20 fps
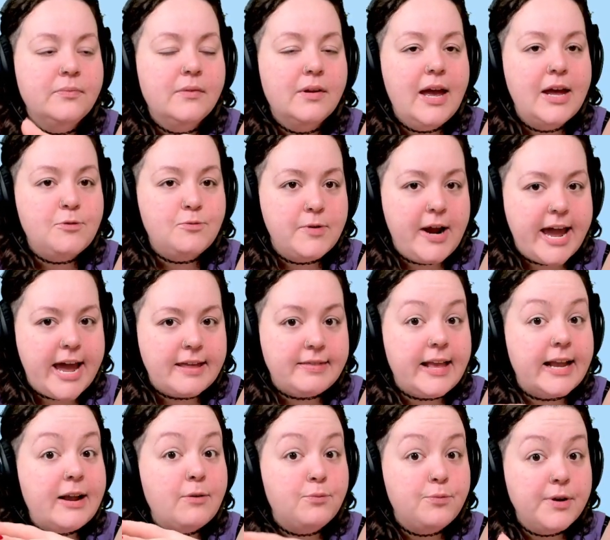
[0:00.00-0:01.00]
and rain
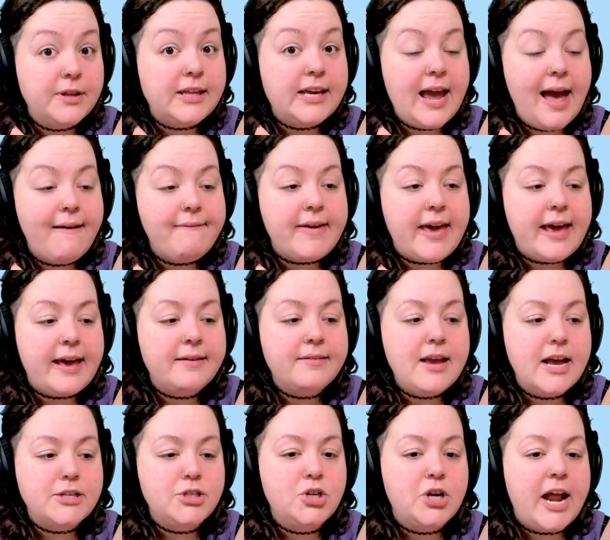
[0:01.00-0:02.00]
like really heavy
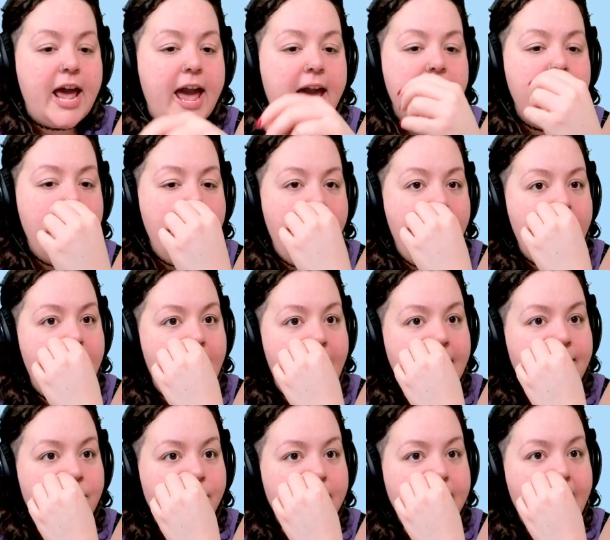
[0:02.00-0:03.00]
yesterday
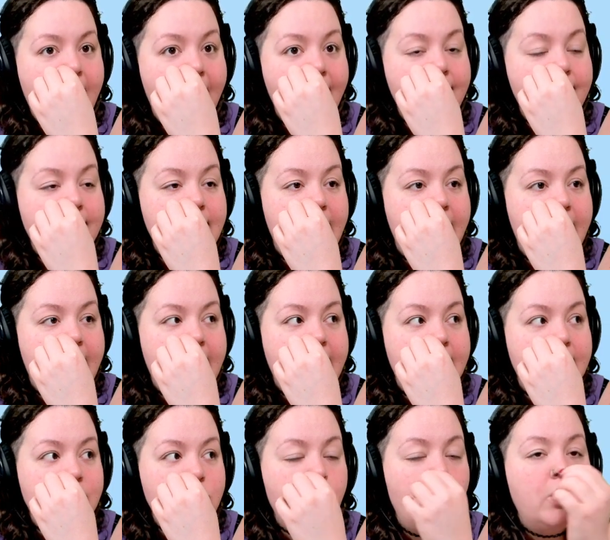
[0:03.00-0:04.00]
and then we had
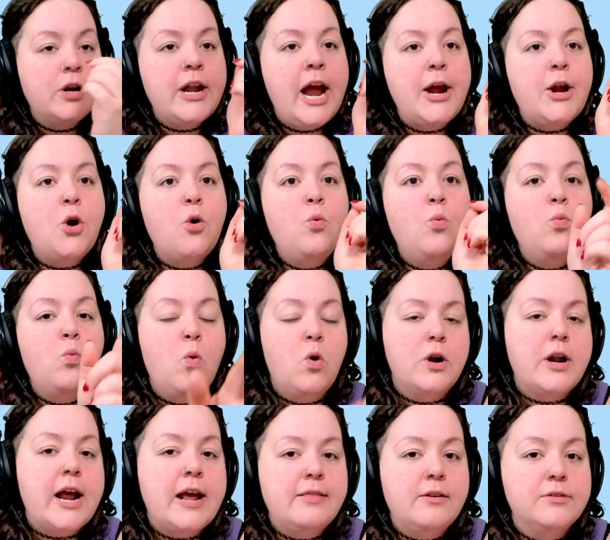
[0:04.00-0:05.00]
a tornado
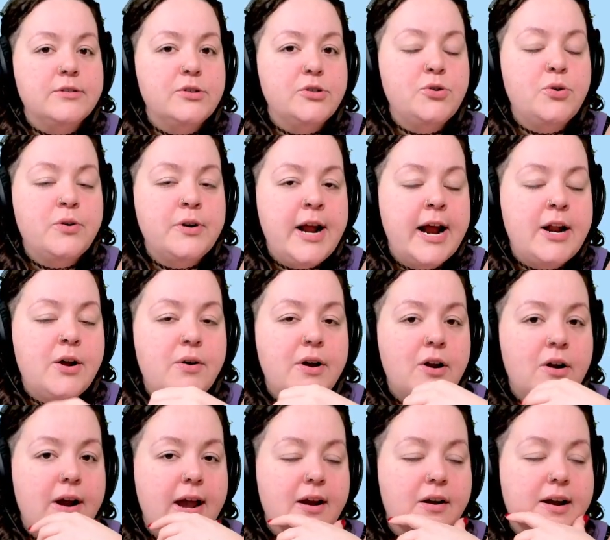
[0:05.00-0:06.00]
warning there was a tornado in
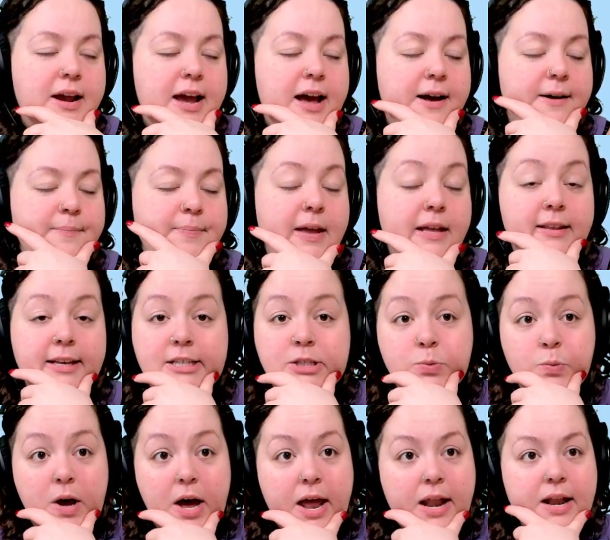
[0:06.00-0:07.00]
our area at least
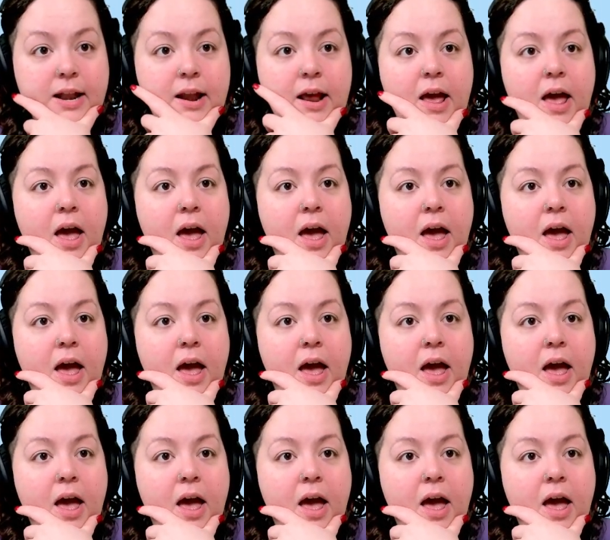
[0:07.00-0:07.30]
one